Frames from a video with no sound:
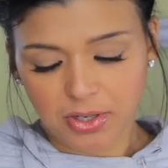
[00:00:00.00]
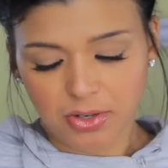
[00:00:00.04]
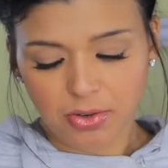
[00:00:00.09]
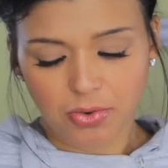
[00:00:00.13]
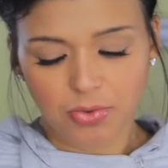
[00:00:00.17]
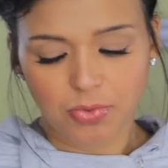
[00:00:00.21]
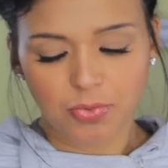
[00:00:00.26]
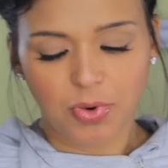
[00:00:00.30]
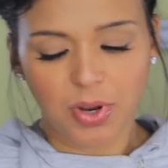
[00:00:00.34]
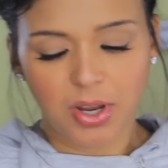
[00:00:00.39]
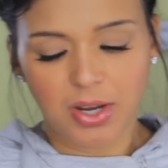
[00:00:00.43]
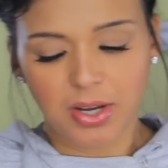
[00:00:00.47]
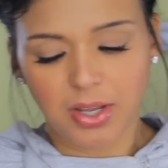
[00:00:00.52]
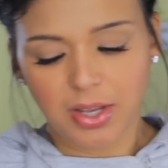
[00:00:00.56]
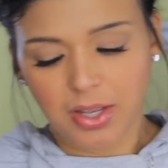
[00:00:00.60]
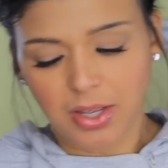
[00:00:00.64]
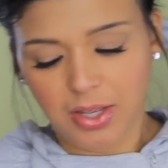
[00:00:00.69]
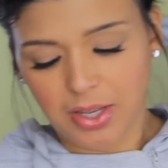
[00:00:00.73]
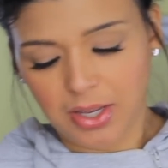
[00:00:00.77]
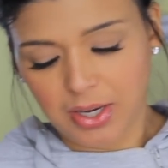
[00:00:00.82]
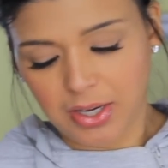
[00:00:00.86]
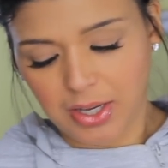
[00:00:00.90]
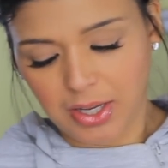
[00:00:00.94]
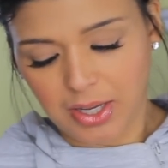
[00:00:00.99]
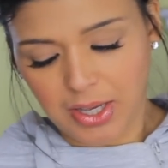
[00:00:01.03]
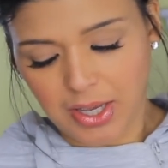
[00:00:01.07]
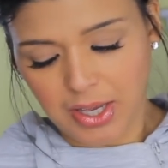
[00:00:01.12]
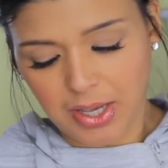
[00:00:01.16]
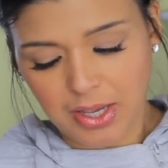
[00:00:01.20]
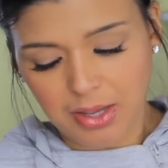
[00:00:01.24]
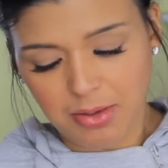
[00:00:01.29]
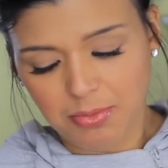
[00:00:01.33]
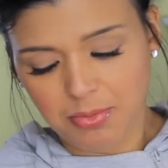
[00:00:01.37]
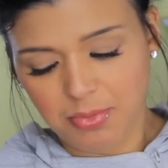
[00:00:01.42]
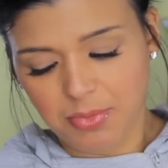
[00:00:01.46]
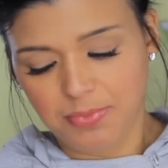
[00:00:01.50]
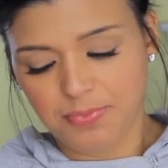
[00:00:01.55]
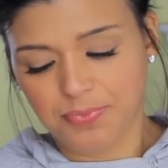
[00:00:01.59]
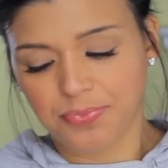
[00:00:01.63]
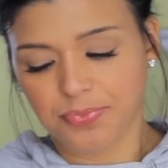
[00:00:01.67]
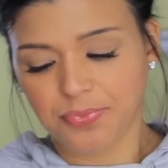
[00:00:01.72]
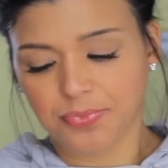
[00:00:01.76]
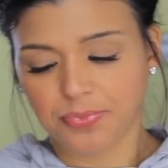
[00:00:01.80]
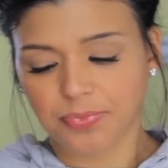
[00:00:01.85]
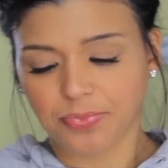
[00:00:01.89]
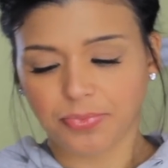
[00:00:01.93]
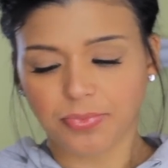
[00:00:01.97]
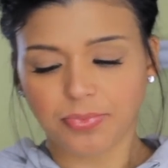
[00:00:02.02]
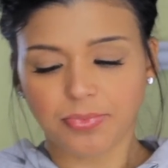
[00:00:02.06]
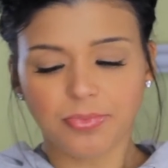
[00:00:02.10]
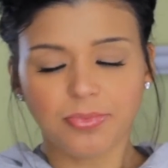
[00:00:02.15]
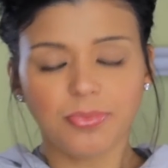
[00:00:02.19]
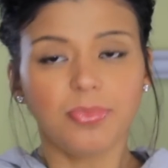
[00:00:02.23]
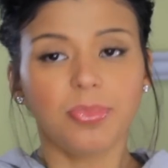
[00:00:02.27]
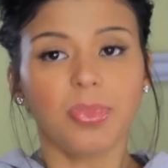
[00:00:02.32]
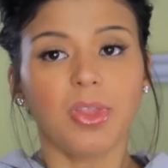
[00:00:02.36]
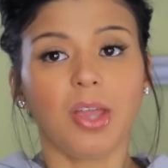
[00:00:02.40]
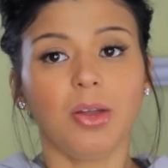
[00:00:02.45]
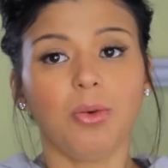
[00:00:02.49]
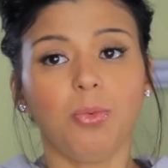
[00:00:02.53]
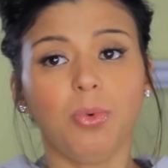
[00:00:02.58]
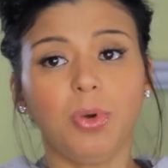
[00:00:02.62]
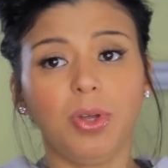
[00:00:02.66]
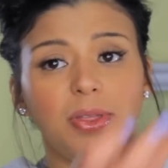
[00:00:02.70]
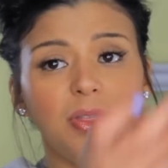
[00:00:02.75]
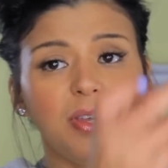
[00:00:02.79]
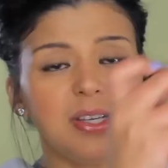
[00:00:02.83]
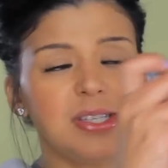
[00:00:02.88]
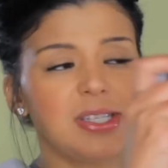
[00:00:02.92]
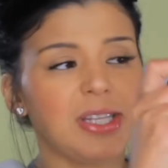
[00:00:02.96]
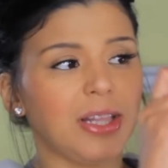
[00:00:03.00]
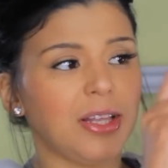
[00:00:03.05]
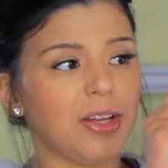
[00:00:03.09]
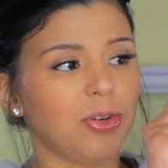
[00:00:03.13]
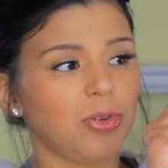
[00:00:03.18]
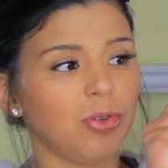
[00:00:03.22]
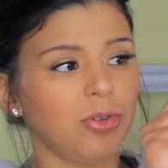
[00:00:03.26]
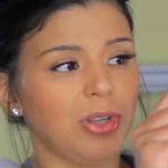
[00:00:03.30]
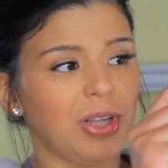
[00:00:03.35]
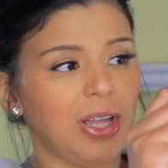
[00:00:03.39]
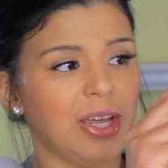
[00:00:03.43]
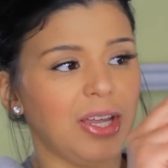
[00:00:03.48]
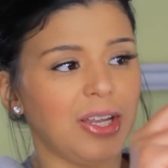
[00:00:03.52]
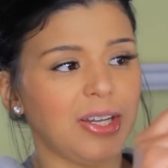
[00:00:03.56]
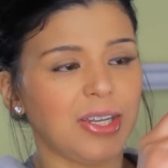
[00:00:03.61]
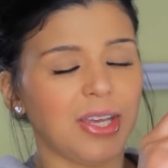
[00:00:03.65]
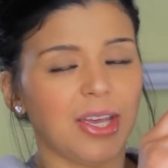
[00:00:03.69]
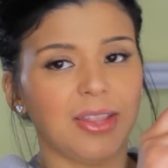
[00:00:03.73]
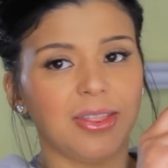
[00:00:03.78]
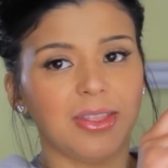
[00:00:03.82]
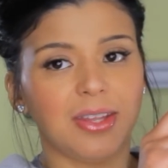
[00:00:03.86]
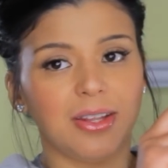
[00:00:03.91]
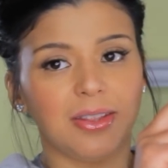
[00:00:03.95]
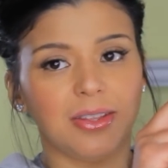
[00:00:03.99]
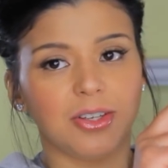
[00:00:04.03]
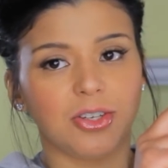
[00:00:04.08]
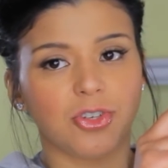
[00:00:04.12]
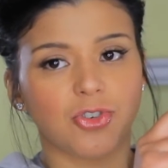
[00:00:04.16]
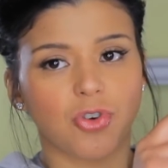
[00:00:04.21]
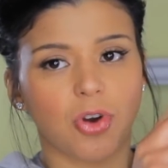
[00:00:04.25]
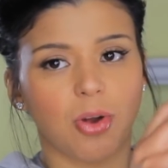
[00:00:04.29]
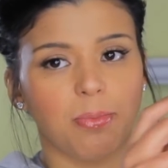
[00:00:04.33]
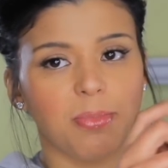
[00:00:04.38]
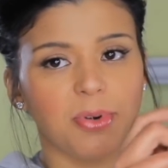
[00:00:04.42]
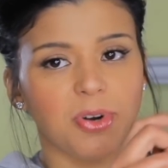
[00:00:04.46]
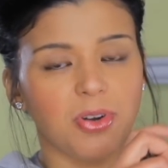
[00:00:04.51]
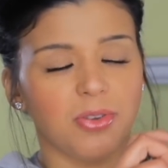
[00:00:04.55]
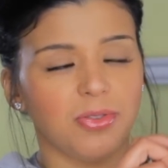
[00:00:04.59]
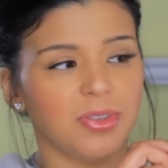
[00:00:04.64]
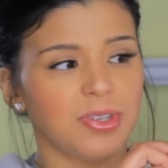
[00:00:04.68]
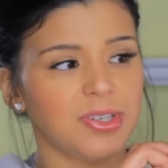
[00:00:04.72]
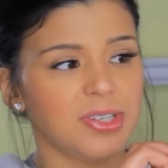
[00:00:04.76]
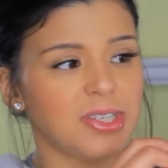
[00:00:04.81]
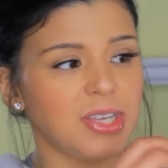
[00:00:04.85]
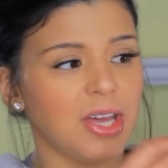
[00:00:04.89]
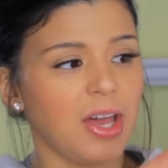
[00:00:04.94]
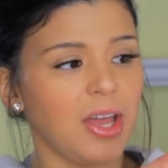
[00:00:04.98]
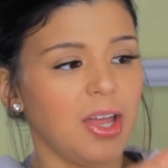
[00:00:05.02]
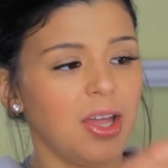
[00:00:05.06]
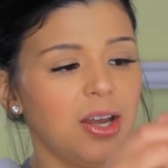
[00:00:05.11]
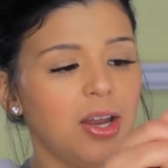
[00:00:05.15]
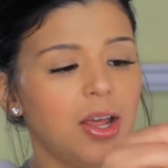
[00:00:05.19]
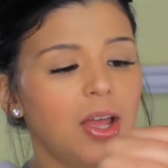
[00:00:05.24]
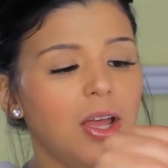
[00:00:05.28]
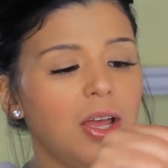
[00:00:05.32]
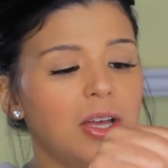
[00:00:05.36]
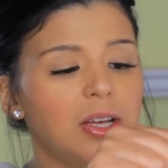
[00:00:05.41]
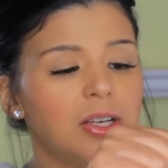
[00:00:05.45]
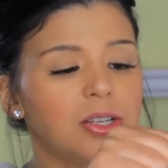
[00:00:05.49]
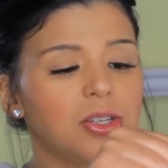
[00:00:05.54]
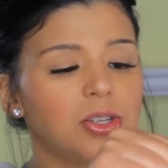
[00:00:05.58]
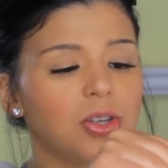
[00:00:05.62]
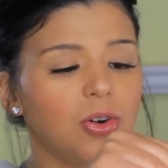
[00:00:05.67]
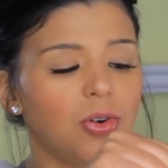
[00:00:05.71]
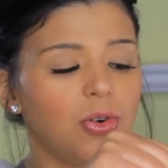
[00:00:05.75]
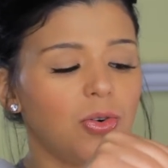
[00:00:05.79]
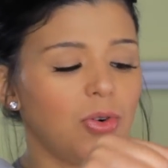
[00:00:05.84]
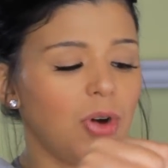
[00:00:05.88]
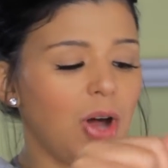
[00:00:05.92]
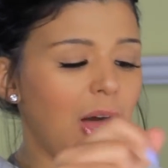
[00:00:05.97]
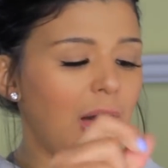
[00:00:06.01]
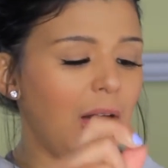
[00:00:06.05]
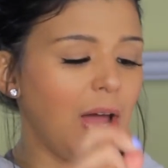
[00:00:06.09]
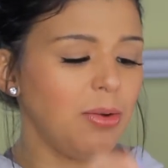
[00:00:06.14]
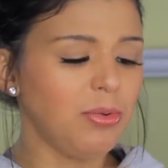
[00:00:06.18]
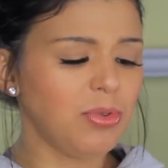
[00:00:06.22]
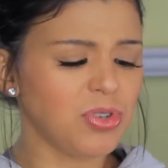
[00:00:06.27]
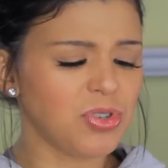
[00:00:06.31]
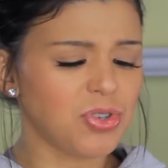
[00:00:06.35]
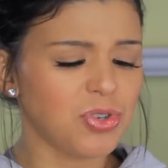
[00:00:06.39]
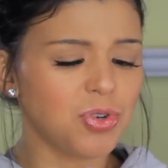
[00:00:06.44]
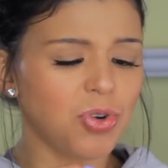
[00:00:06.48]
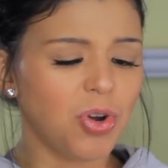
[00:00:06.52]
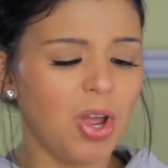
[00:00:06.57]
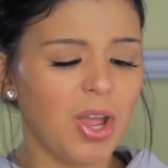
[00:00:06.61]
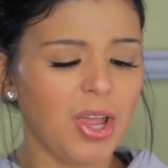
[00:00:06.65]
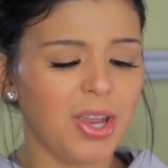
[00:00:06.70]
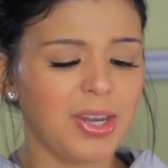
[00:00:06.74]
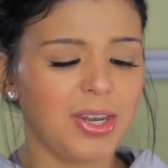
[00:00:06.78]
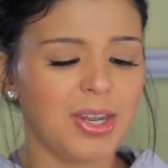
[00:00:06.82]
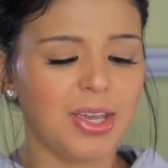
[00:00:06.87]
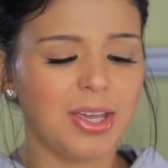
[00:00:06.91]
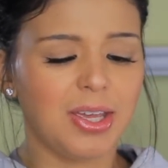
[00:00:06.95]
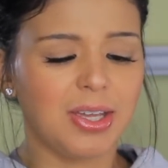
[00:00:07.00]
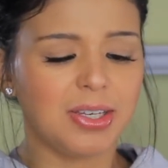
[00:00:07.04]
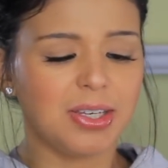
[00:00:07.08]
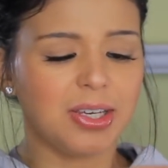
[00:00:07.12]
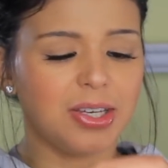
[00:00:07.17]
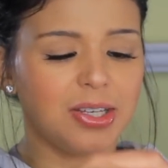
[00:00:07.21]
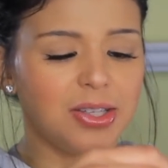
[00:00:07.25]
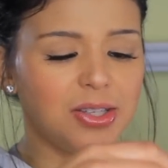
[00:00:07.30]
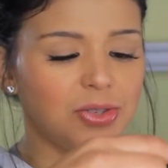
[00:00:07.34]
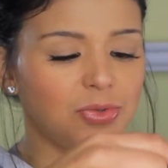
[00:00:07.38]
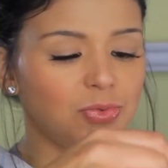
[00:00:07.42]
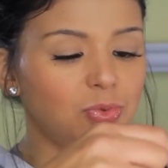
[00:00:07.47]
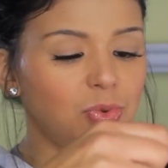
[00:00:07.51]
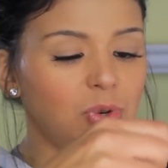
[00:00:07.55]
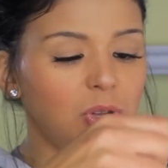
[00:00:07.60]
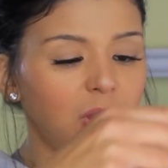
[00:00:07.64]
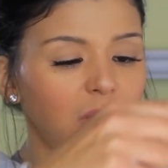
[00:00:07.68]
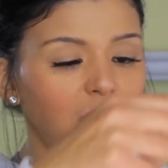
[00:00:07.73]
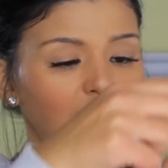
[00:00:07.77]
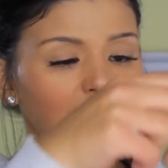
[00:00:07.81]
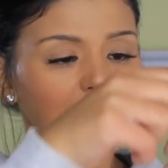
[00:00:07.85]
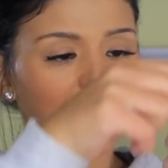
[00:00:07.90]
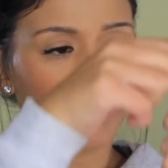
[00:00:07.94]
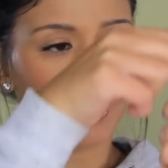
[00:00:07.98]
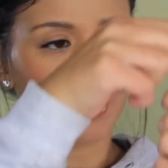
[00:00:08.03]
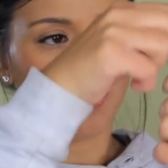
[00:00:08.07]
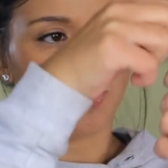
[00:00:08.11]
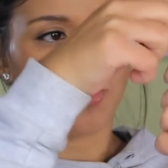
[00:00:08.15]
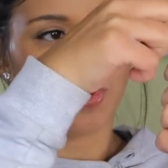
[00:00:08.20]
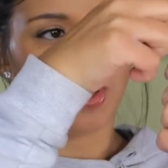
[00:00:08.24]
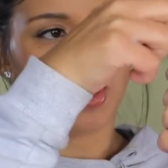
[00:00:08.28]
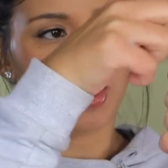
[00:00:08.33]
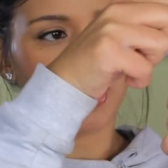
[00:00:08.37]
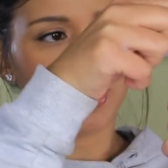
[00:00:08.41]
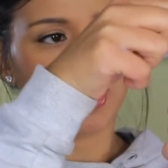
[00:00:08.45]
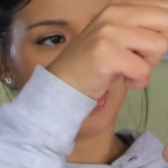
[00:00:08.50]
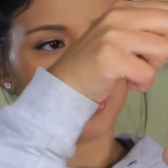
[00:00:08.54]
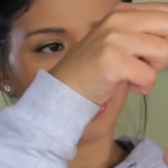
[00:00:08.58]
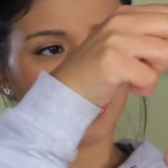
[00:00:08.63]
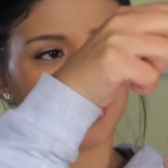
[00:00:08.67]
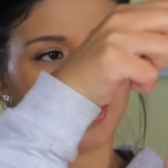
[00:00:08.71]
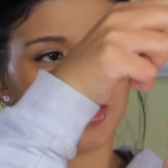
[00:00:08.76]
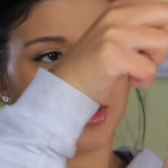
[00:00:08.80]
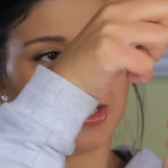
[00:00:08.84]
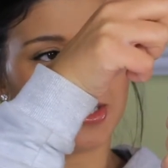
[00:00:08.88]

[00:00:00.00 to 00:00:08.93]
it already, and it came with this little lid and then the dropper on the side. So I was trying it. It's really liquid. It